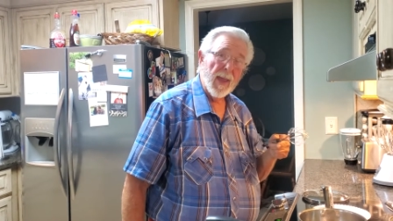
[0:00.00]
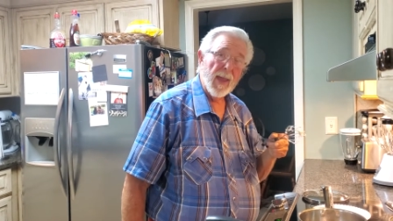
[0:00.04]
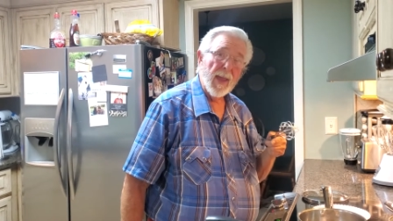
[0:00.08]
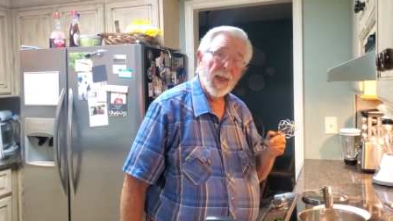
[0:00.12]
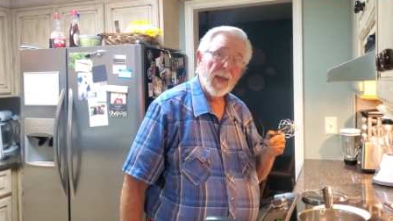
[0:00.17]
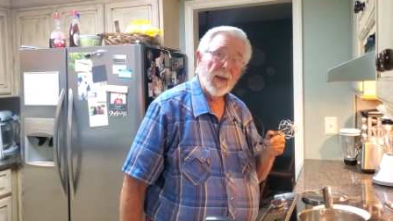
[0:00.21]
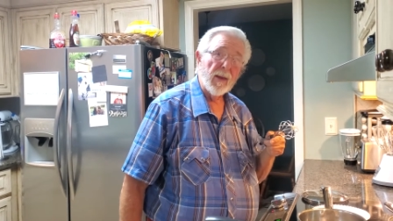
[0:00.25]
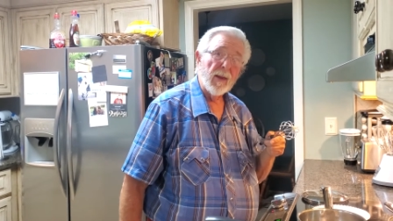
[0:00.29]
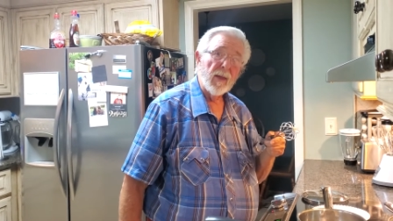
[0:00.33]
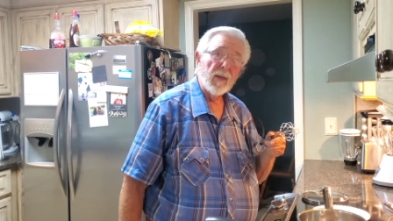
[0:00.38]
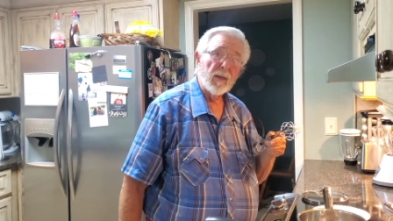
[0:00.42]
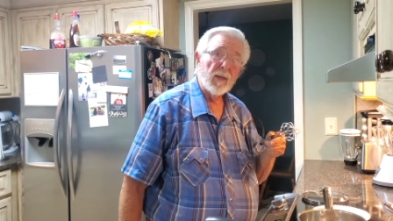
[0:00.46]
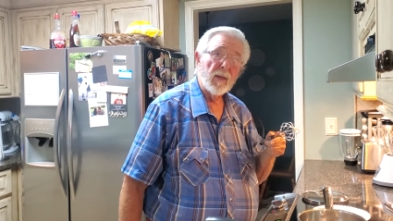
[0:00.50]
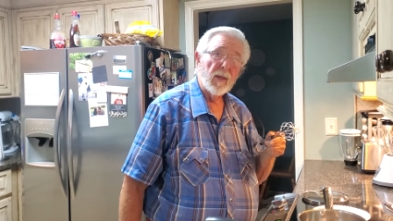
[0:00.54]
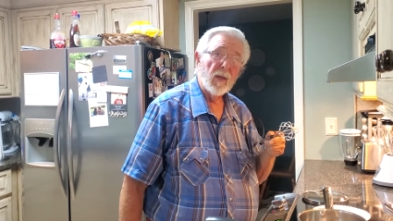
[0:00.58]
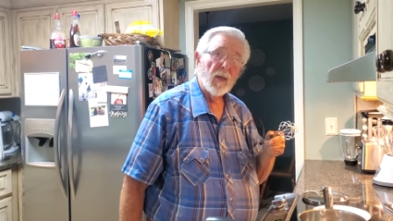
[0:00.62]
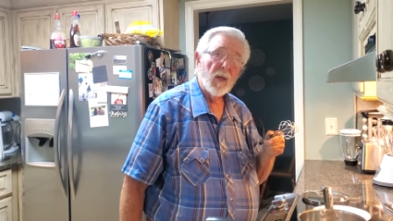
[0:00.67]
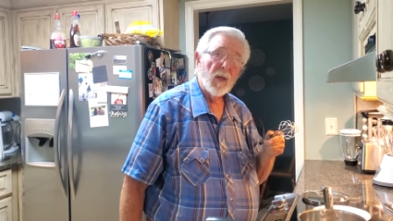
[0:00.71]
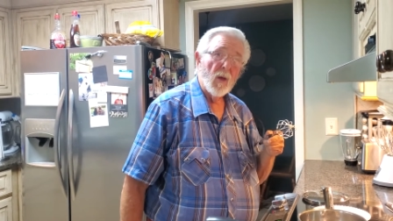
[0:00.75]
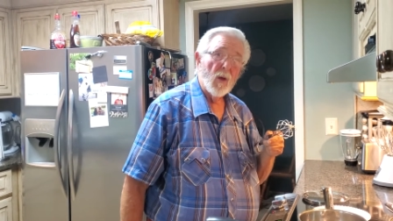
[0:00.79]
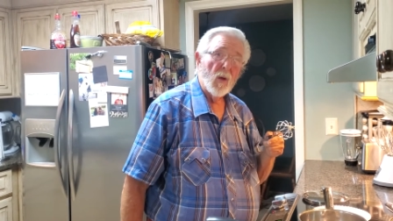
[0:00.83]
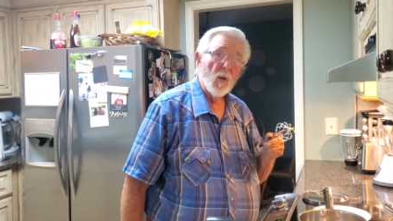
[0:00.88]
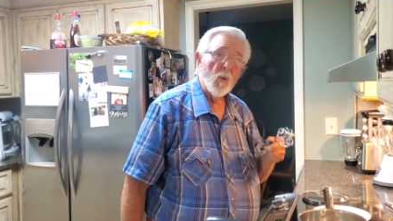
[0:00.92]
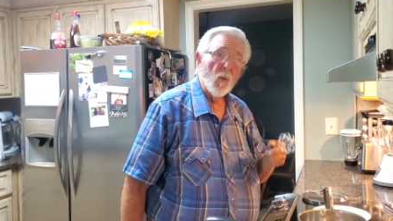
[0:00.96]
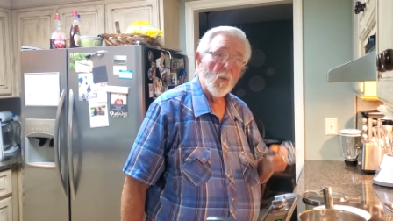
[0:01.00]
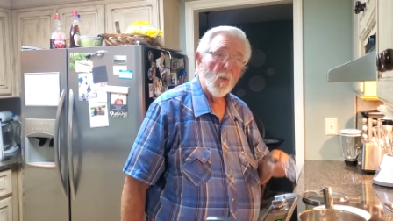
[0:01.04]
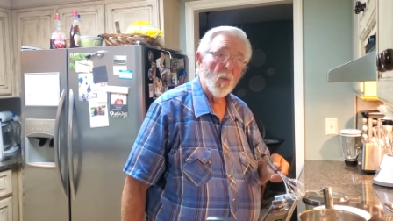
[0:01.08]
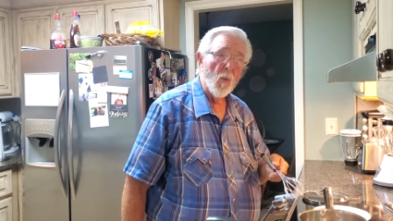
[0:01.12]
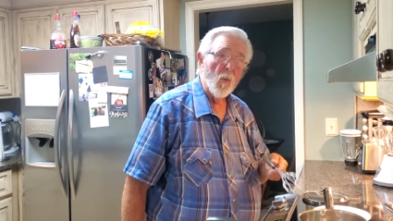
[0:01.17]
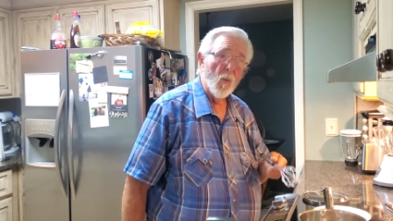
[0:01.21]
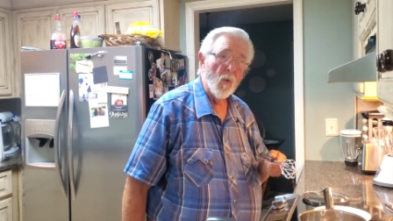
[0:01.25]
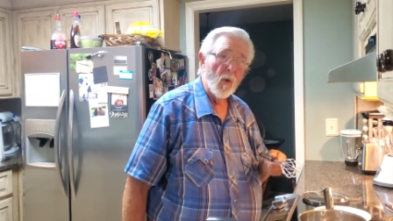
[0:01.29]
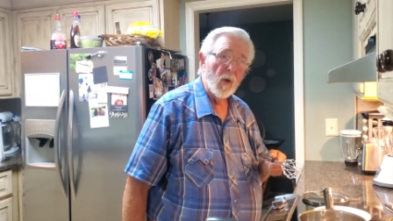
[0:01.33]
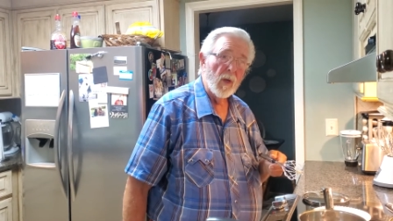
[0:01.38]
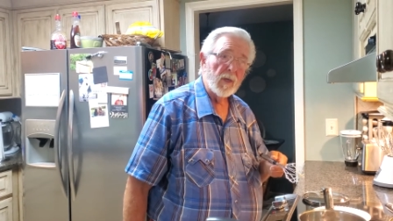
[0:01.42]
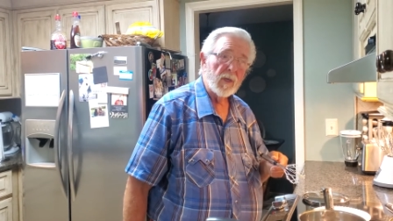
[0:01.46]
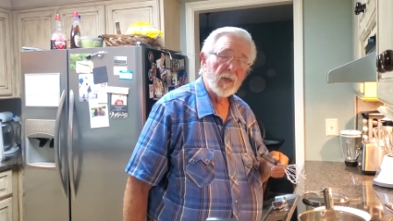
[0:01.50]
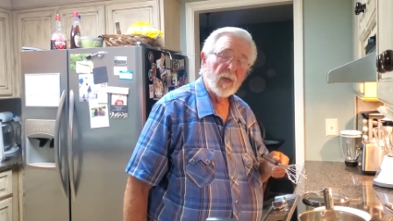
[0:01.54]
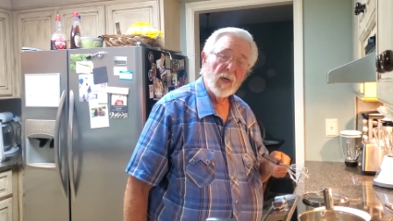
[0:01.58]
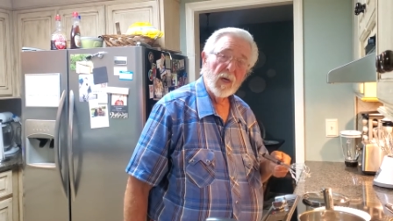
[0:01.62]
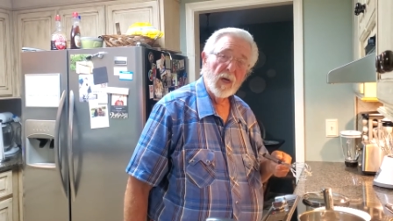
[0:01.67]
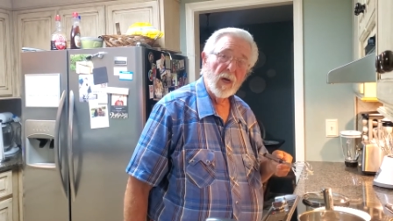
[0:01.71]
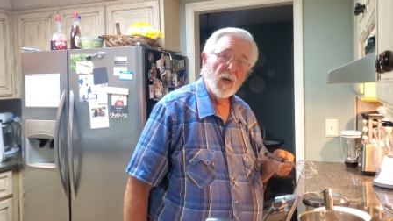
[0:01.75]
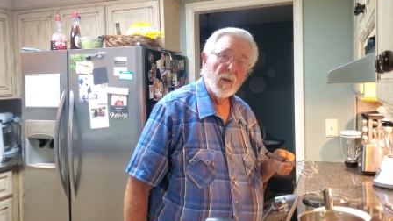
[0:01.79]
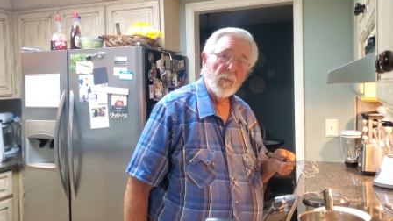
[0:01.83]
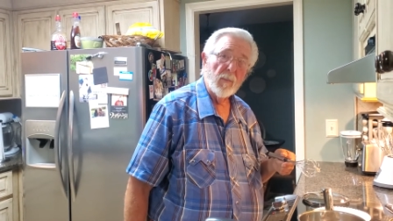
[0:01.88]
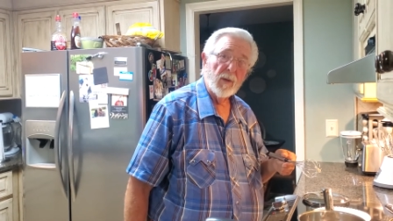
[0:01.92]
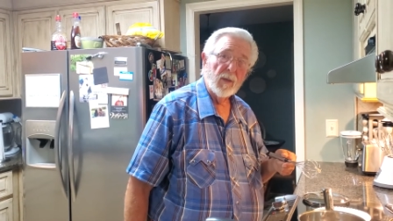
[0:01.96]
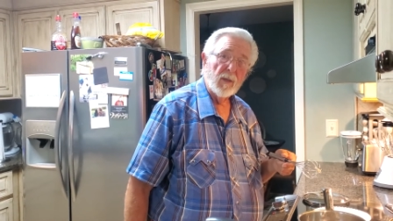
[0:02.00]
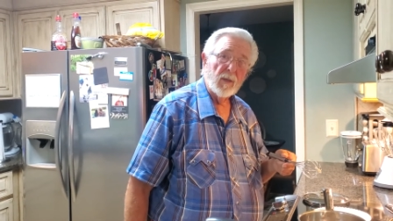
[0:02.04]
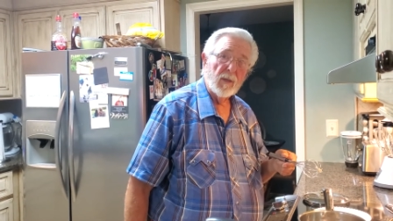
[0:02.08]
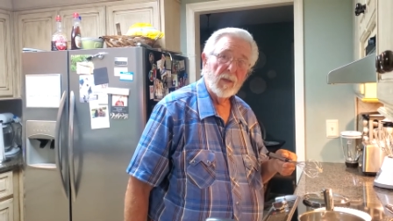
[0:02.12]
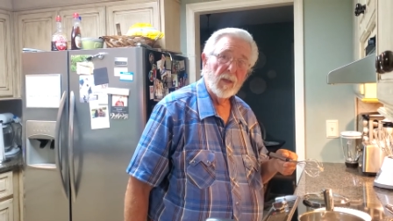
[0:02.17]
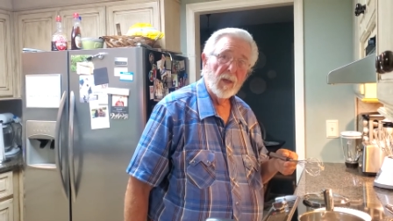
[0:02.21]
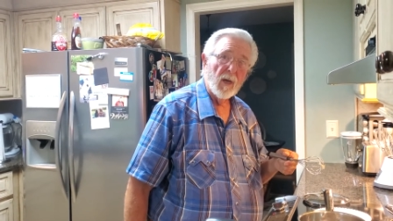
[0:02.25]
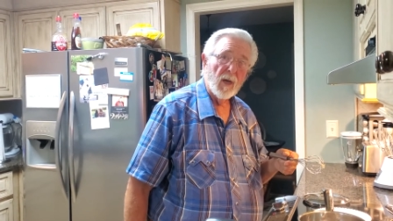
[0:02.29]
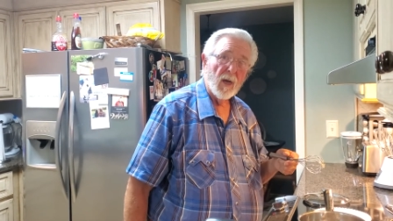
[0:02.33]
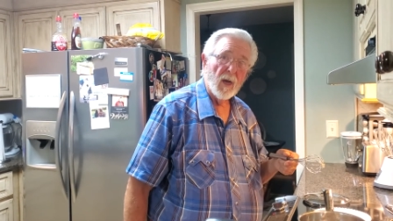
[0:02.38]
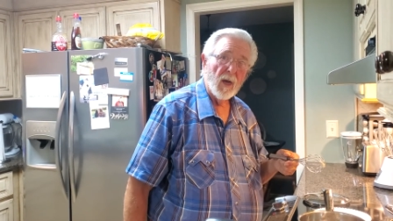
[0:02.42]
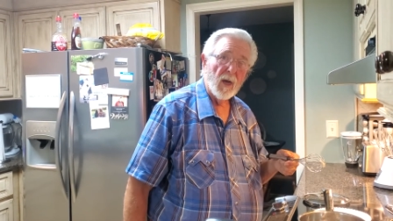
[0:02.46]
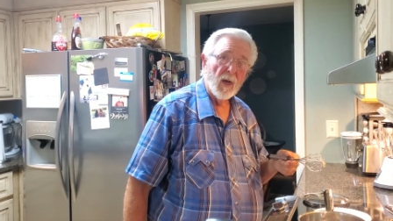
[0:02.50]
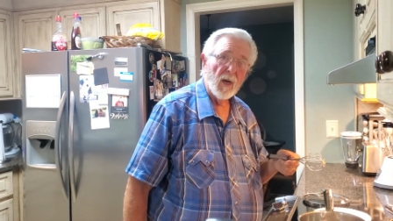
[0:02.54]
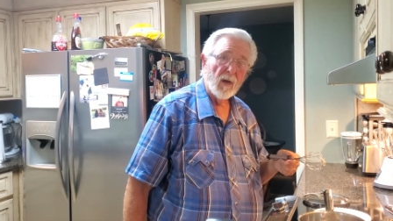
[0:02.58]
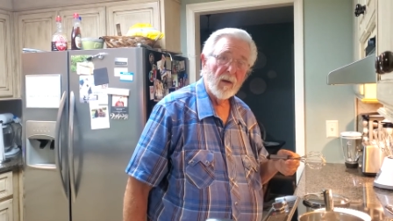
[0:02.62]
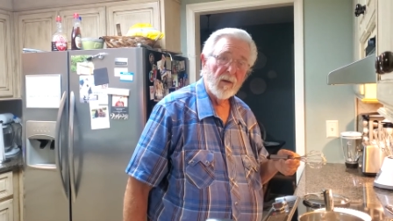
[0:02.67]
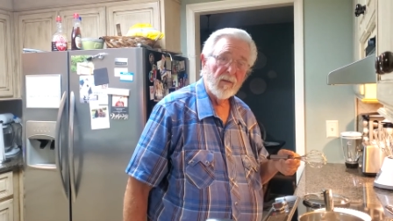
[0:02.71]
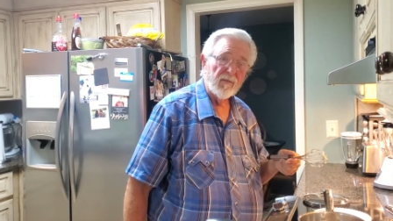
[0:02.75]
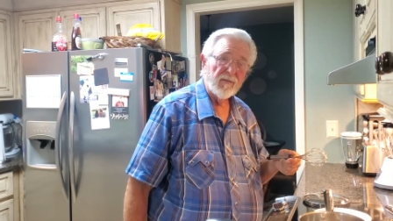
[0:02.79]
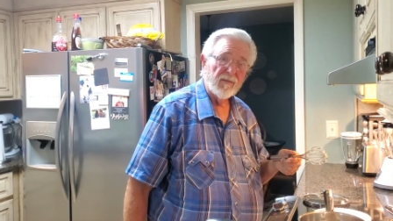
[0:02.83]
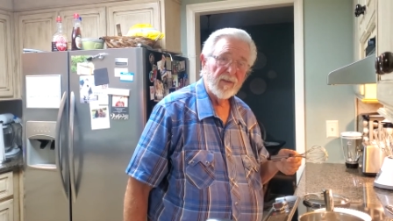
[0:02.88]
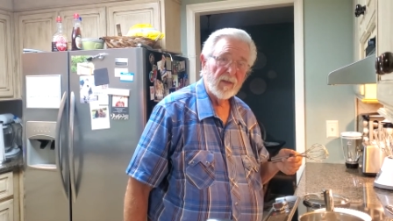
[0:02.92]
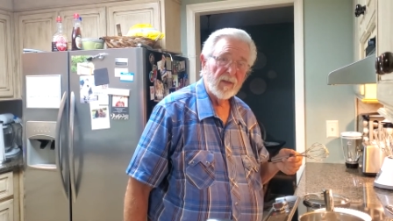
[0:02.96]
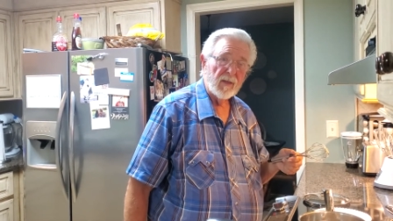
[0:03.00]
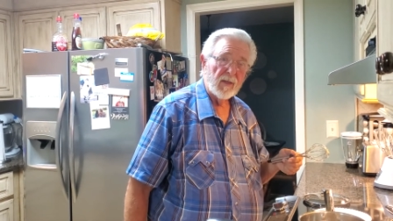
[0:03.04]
add one cup of,